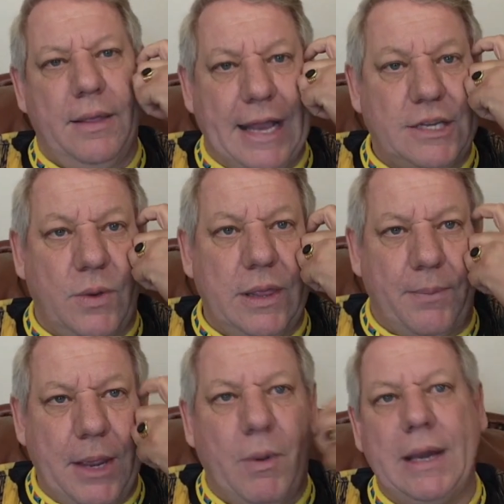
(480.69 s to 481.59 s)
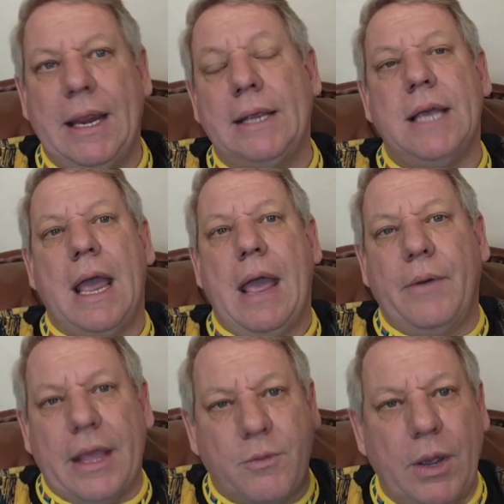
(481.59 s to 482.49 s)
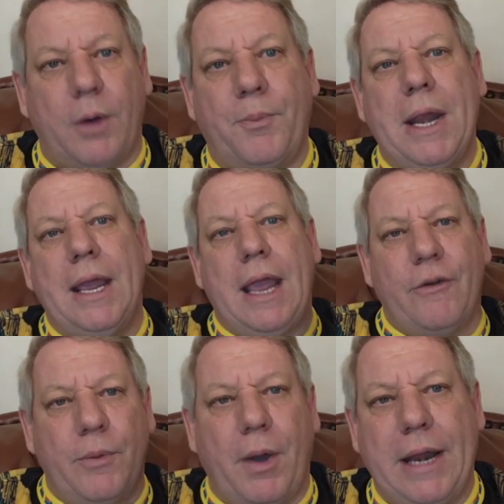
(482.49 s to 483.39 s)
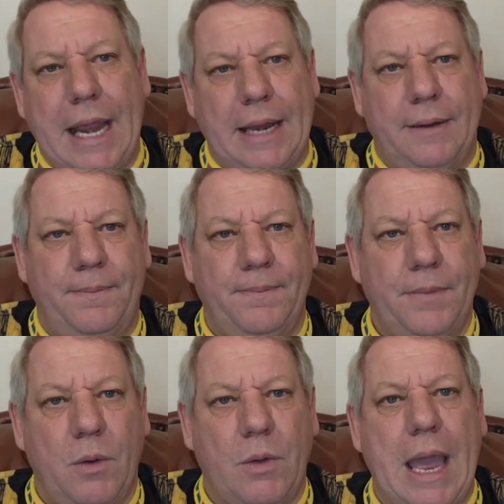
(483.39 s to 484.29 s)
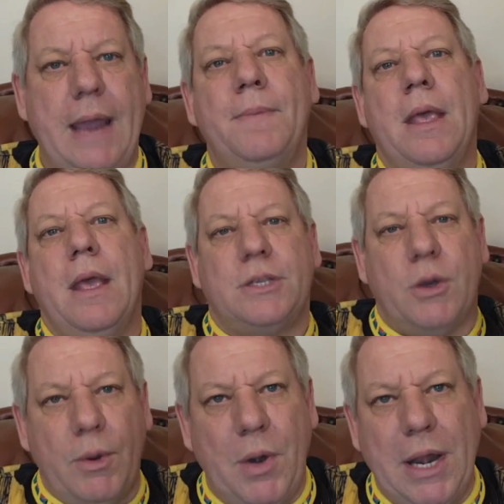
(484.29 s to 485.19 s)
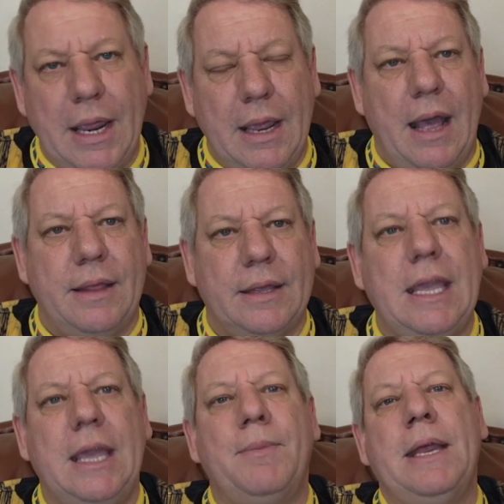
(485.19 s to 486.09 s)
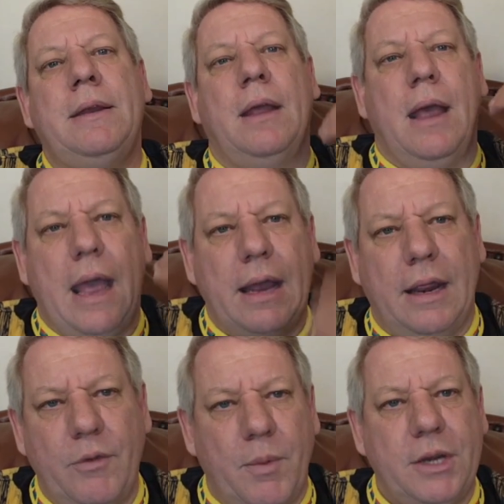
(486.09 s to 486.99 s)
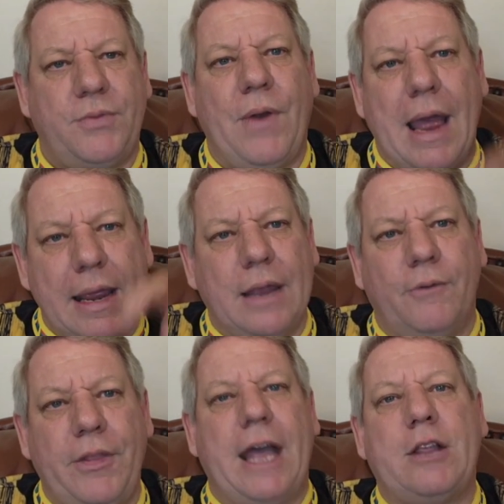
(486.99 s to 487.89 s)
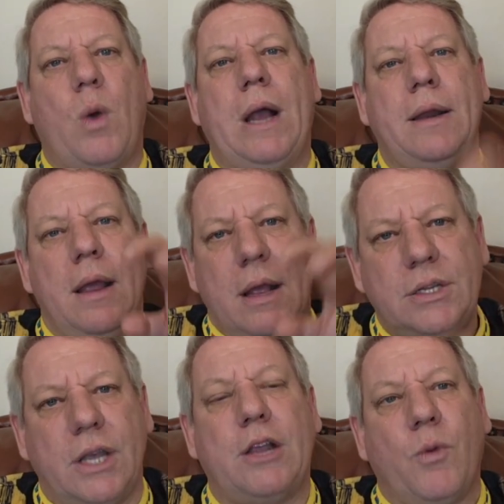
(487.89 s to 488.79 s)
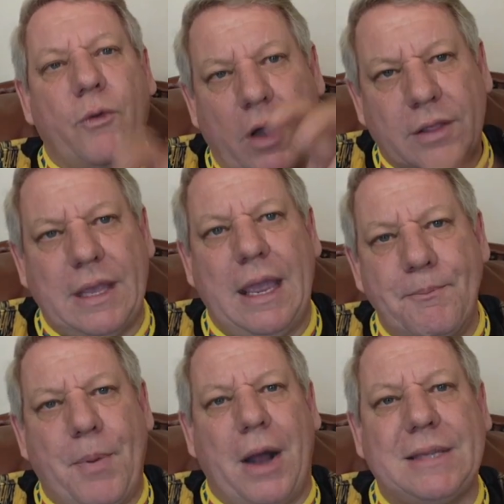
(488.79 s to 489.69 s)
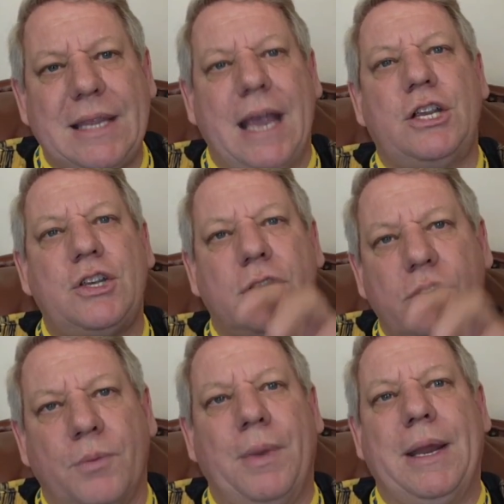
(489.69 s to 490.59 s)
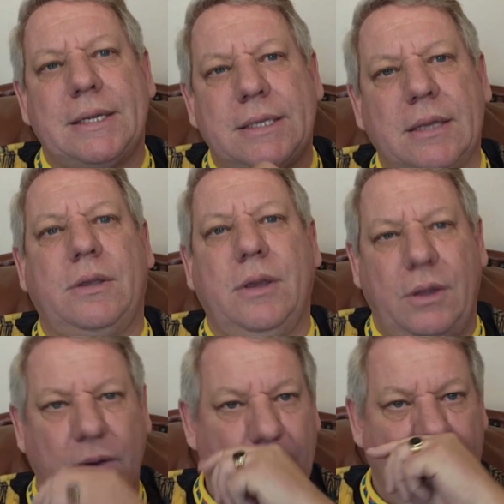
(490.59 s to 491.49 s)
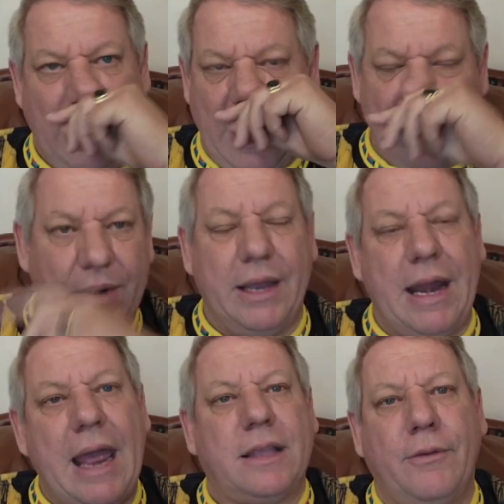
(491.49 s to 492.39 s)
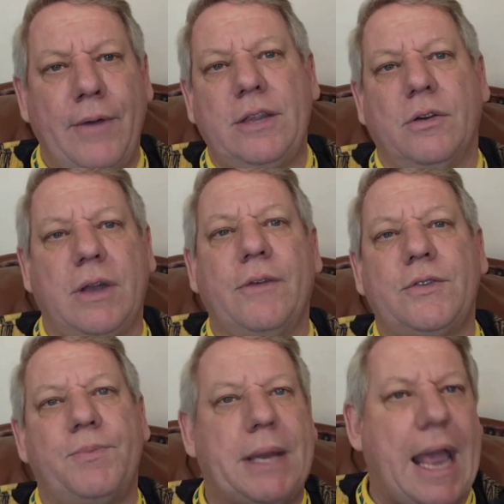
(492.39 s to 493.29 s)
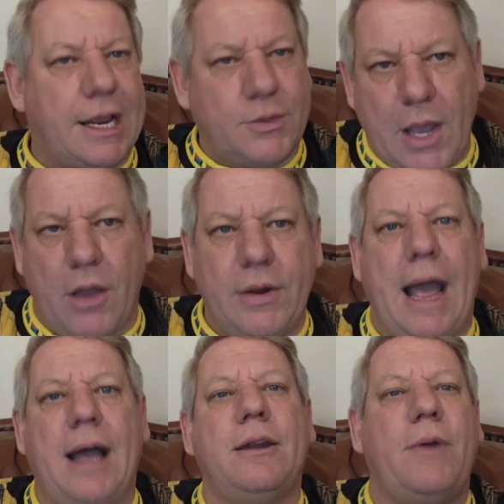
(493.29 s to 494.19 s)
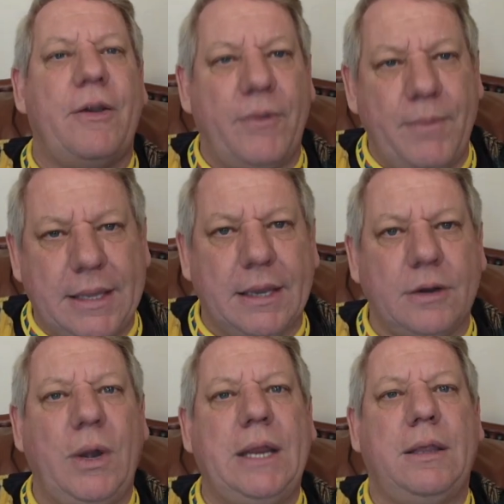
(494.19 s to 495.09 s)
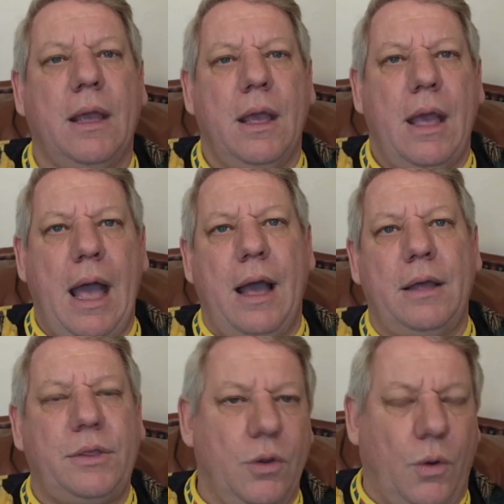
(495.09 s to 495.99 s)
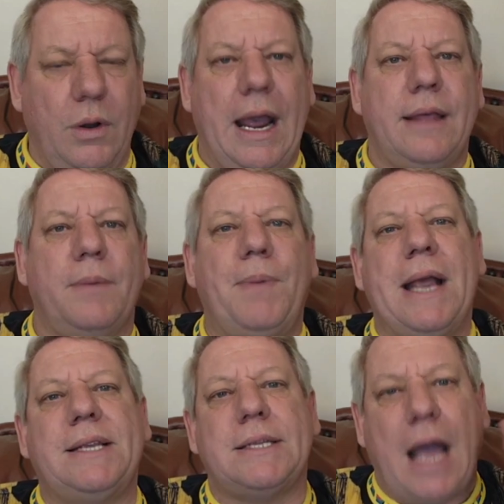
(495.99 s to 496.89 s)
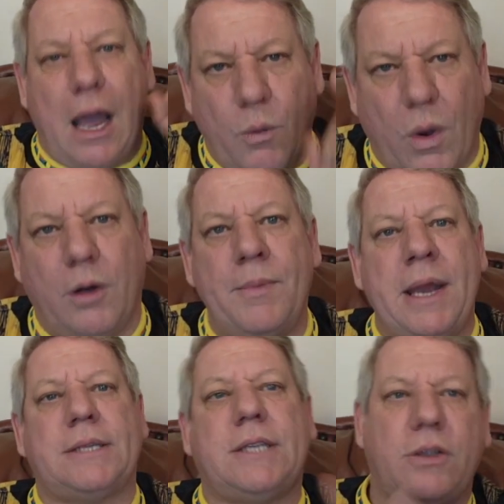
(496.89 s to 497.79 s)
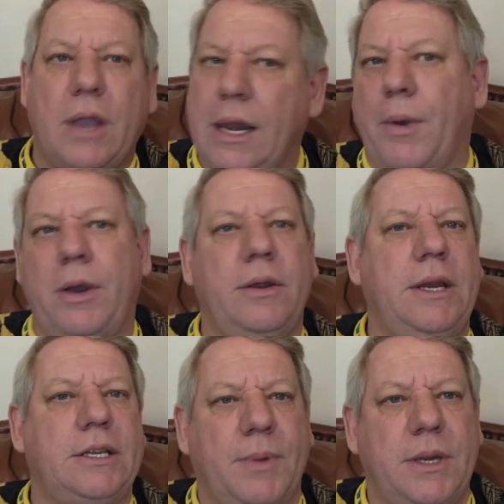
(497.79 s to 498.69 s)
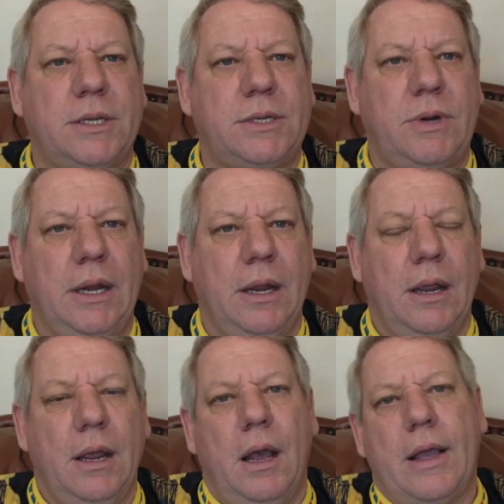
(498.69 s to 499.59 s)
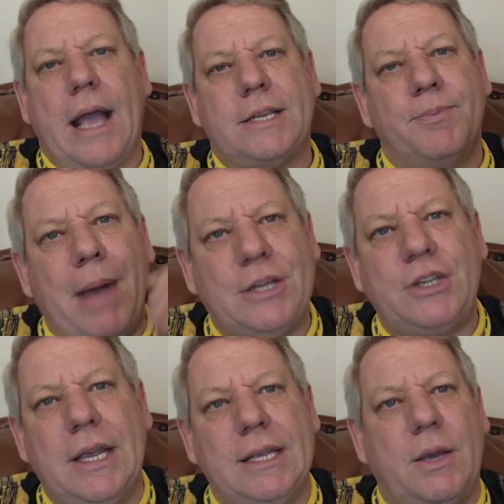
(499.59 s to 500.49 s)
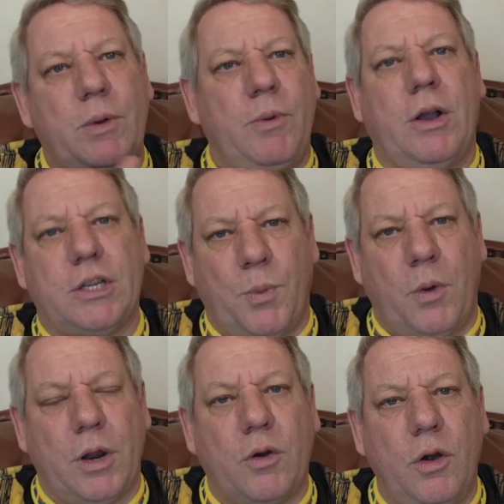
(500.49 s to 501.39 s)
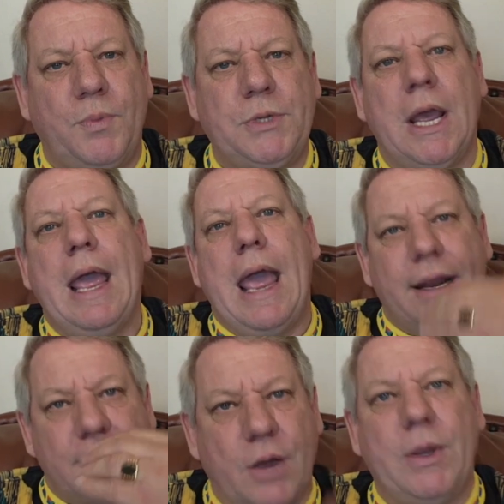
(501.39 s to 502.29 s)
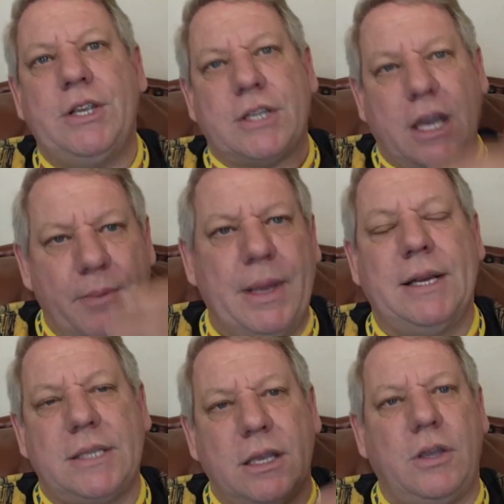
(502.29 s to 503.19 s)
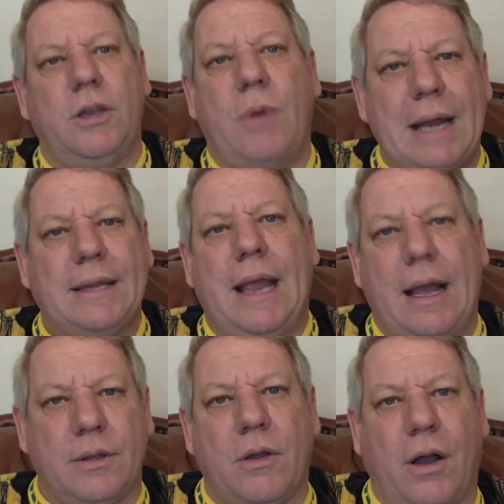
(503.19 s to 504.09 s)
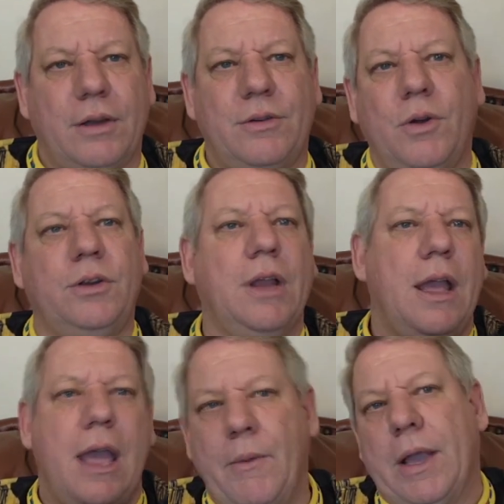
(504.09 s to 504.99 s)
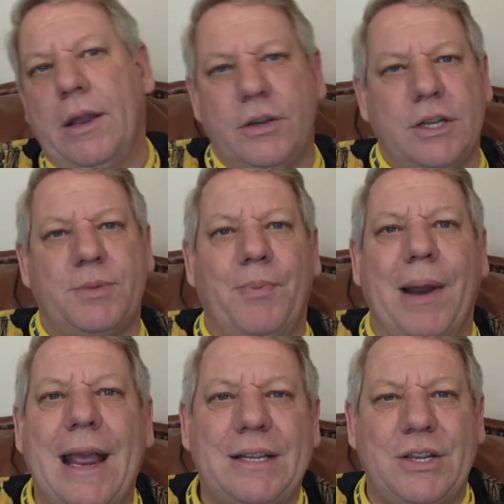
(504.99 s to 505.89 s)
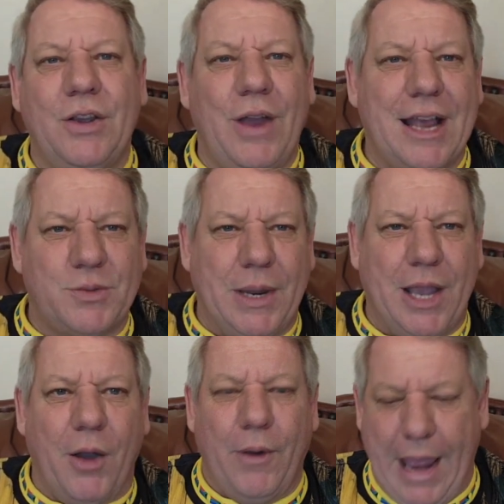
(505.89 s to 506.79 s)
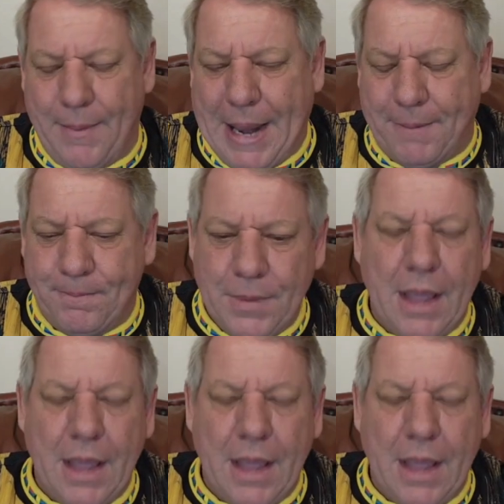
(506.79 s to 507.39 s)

That's where the big one is, that we are bringing everybody in. Okay? So we're bringing uh, the team in, and everybody's flying in for that one, so that we've got the impartation to minister to you. And we're going to activate your gifts. But as we go down and we have a meet and greet, uh, to all the other places. I will minister to anybody in needs ministry. Okay, it's much easier when we've got smaller groups. And so we're just going to minister to you right down the garden route and we're going to just bless you as we go. Amen.